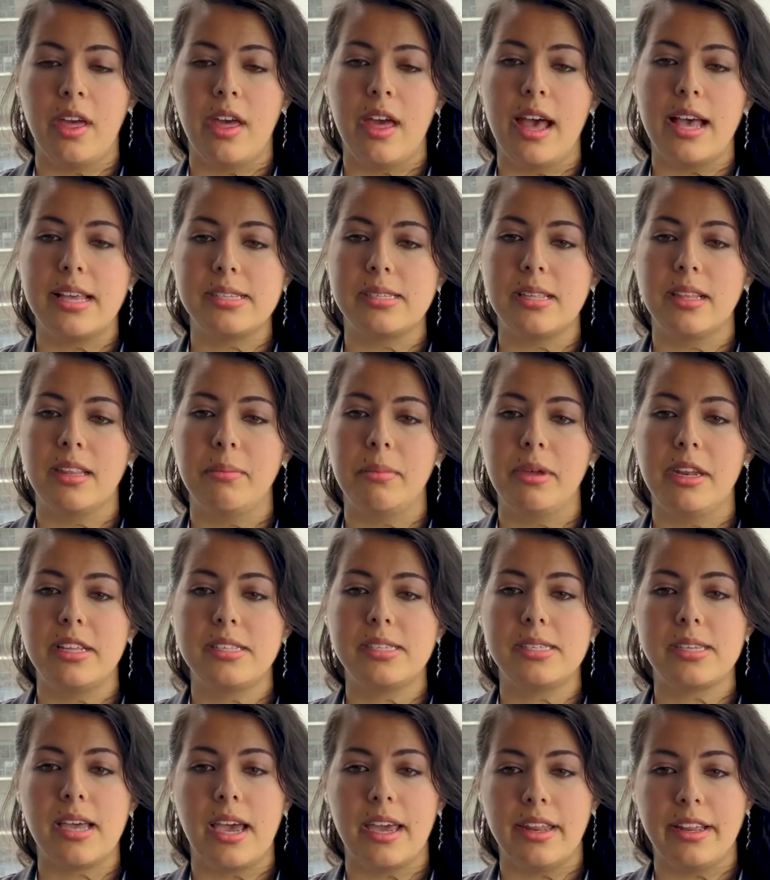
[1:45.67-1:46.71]
as the limited
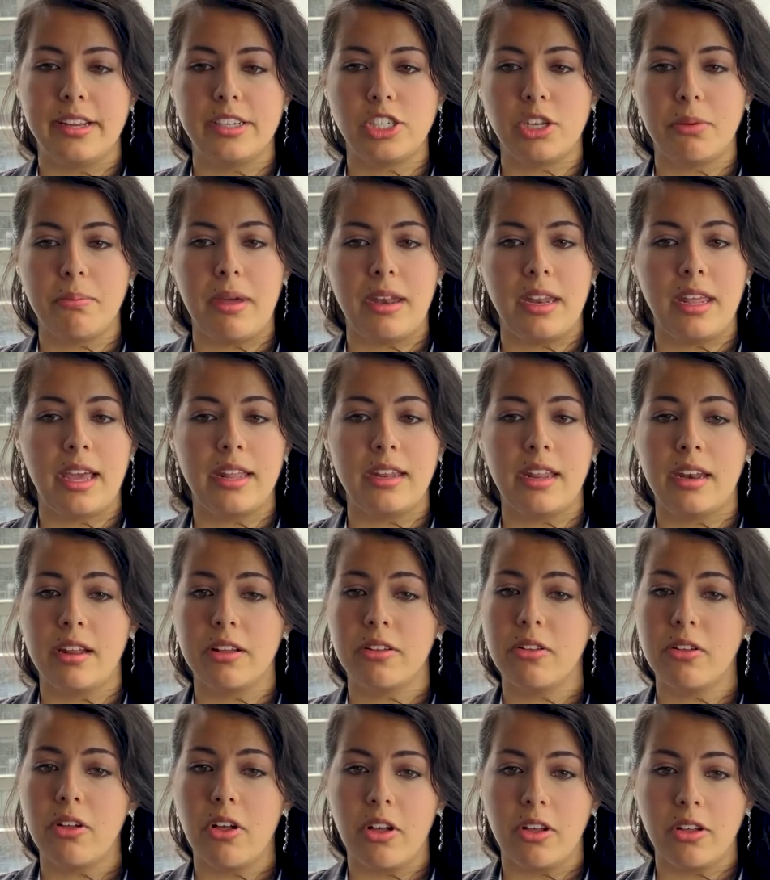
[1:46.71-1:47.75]
signage and many
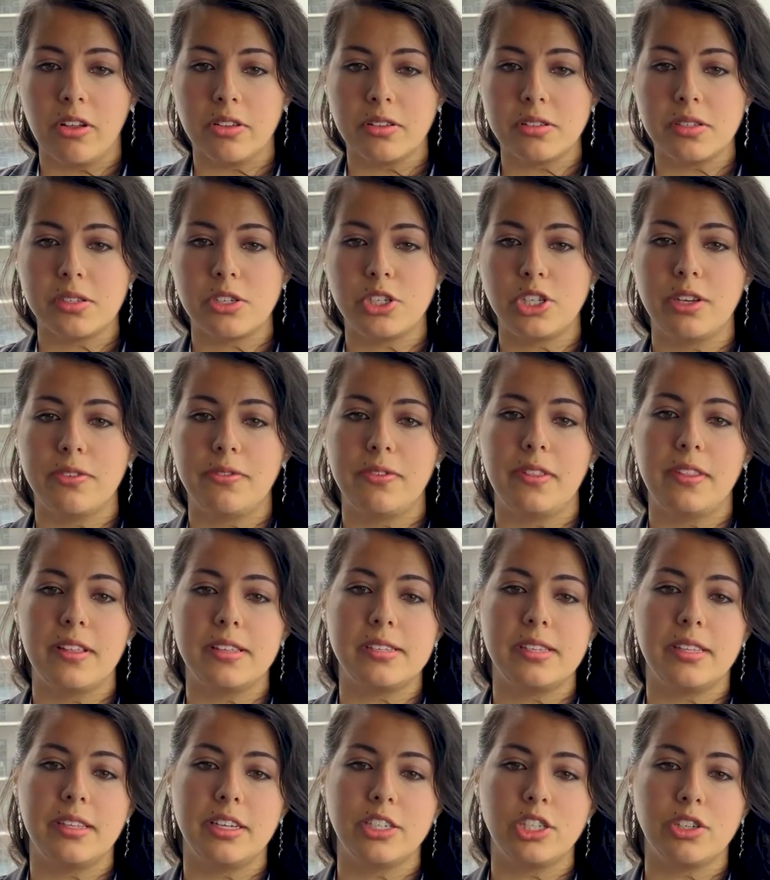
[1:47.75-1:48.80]
identical halls shifted
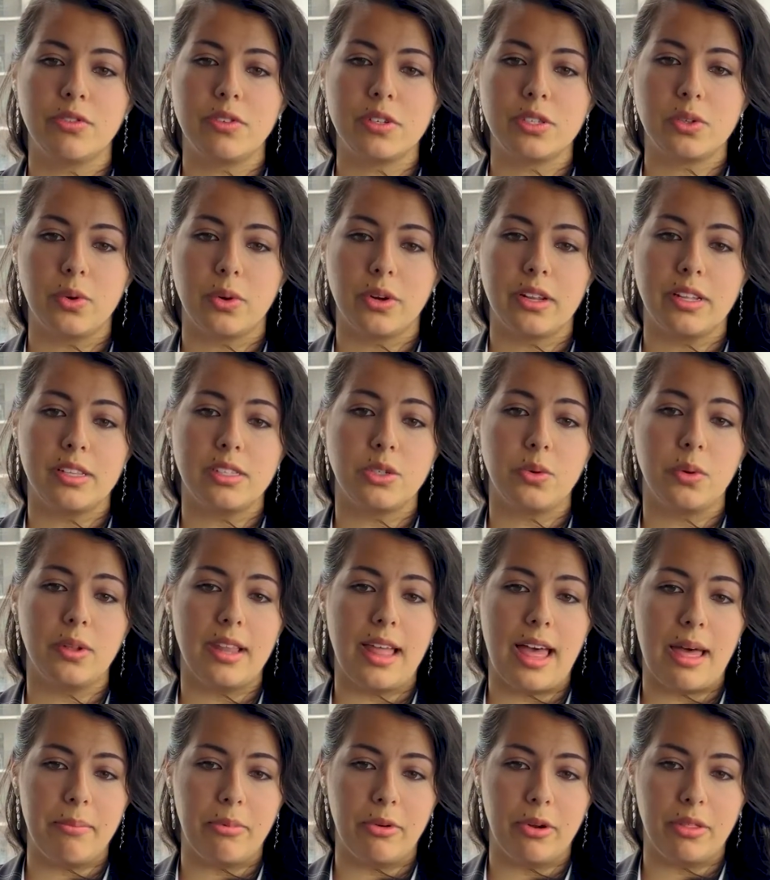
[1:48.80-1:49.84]
this leisure resort into a
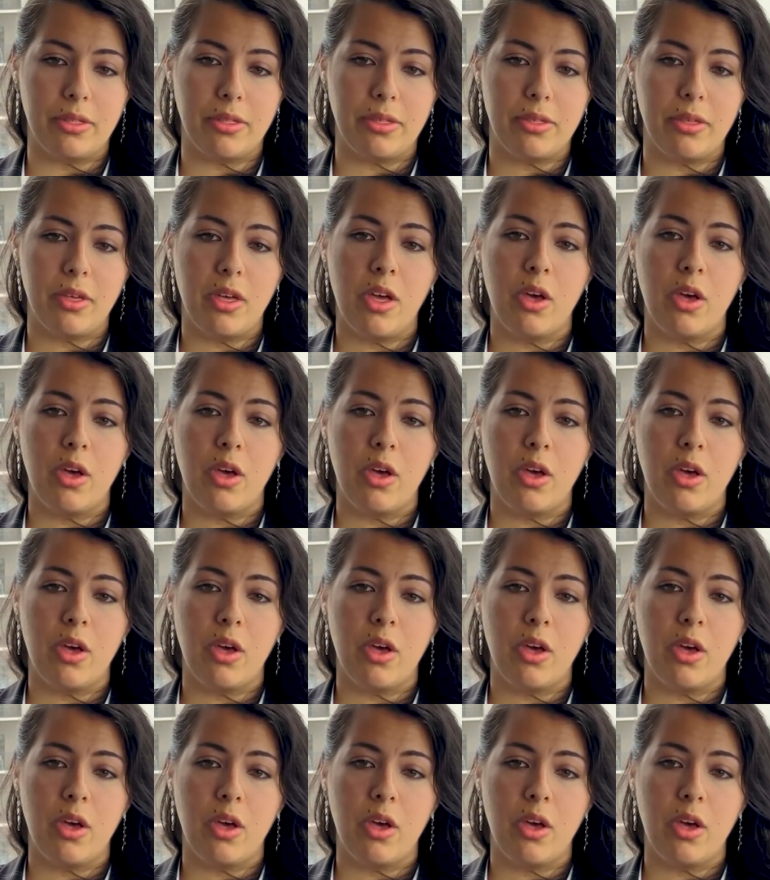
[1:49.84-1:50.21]
labyrinth